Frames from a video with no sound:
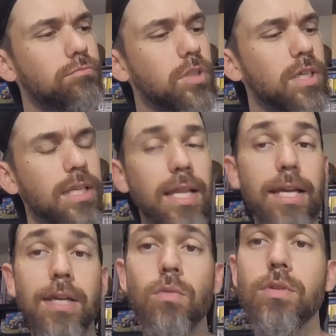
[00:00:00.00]
looking
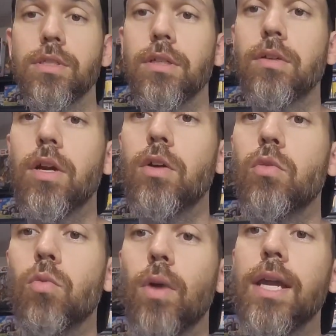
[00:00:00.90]
like it was a, a
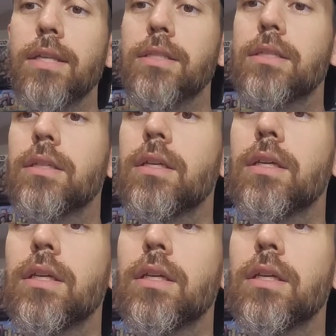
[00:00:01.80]
great